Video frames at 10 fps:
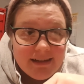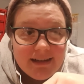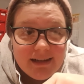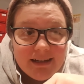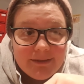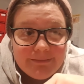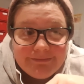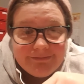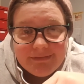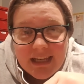and
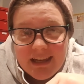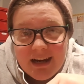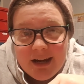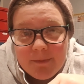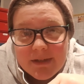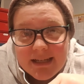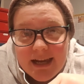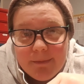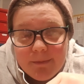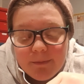get it up in
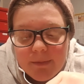time.